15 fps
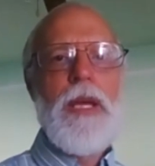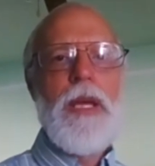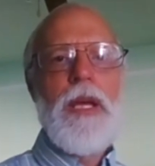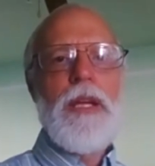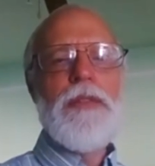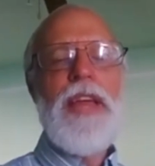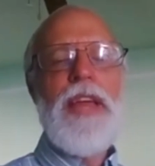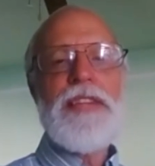
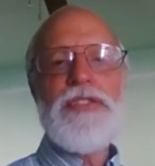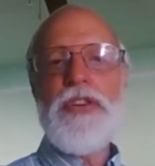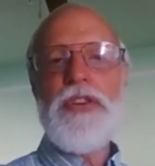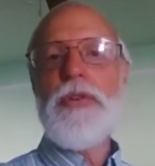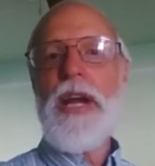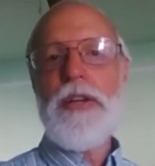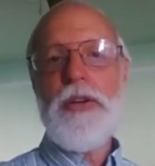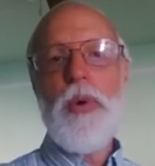That's a
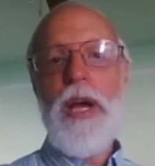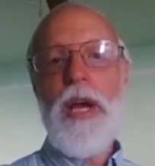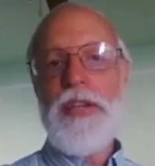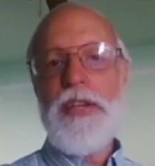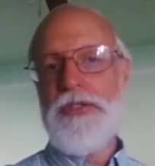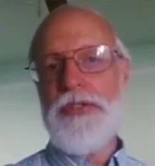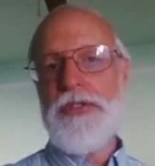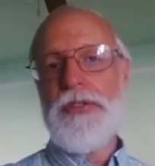great
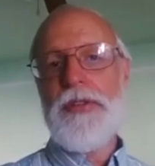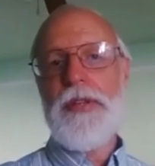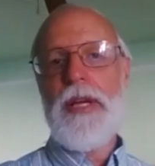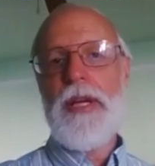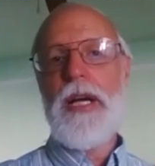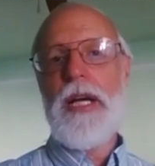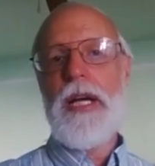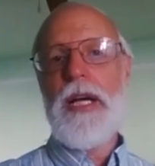question.
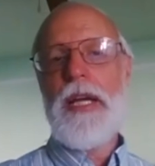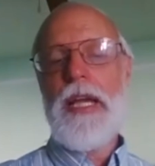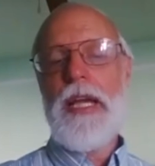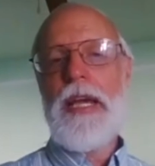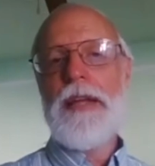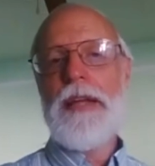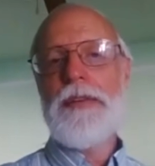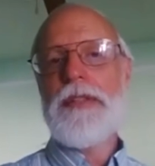
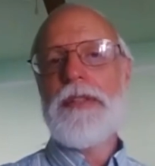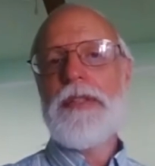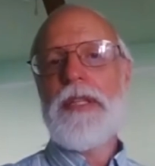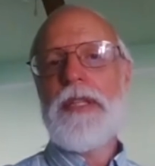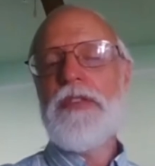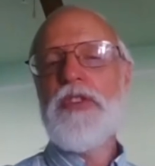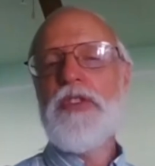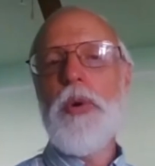And of
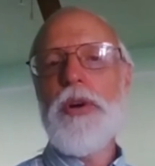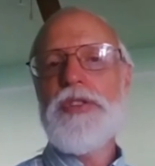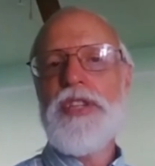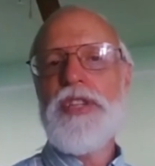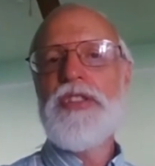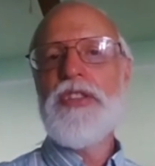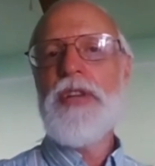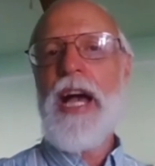course, in the
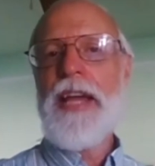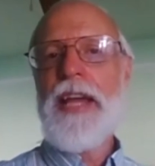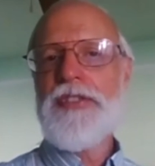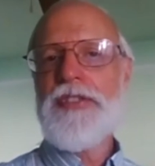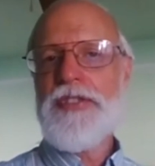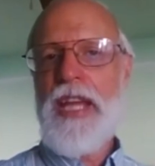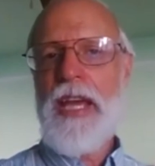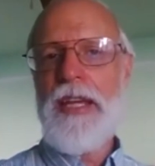United
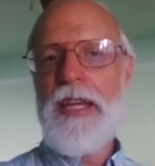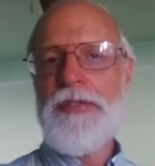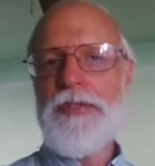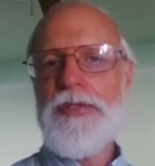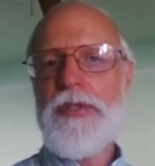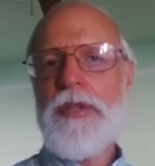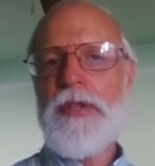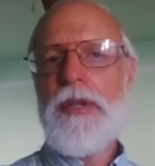
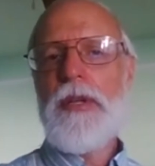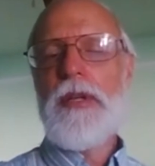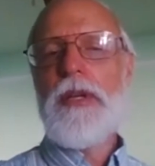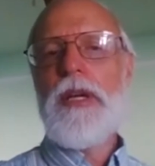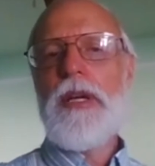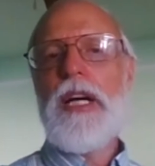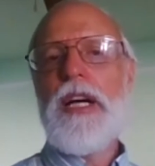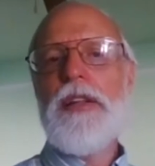States,
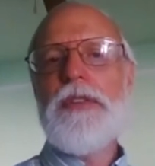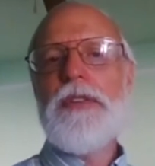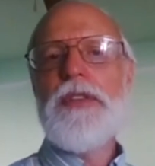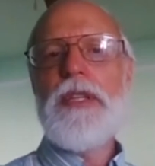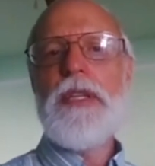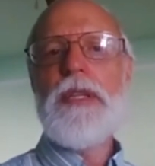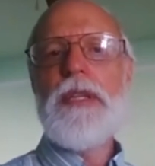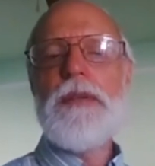the